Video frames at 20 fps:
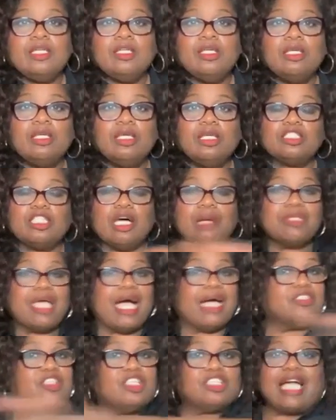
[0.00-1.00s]
Come on.
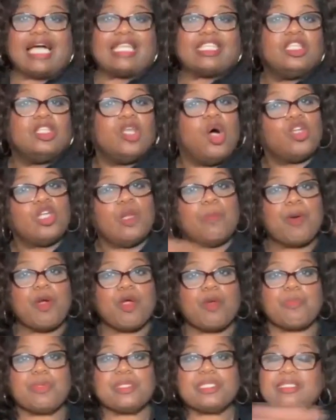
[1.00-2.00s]
Sometimes you just got to know
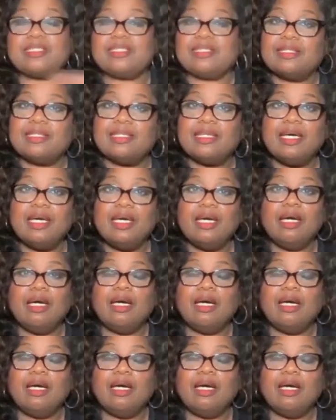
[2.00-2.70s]
your purpose.